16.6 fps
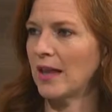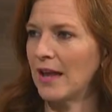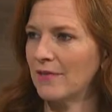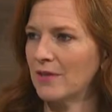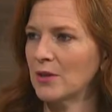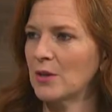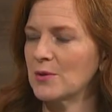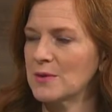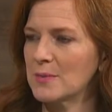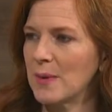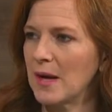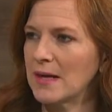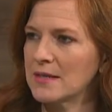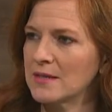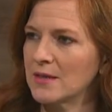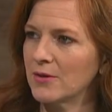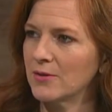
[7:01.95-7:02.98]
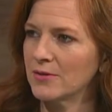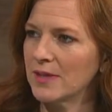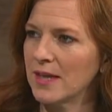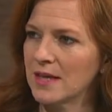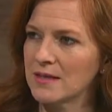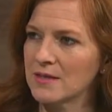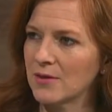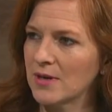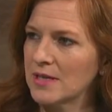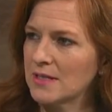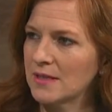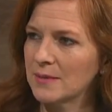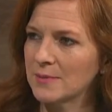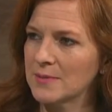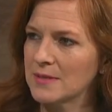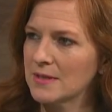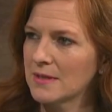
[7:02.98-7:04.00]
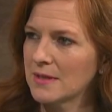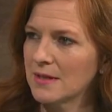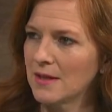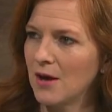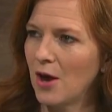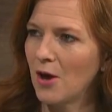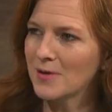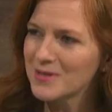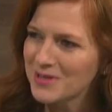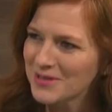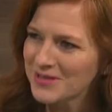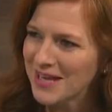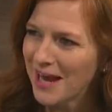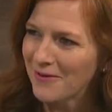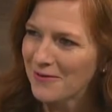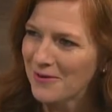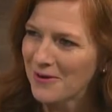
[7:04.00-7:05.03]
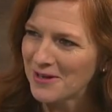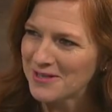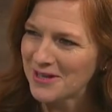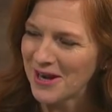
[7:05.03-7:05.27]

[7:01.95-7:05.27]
have yeah. it close by. So. Yeah. Thanks, great tips. No problem. Always thank good you. To have you yeah, on,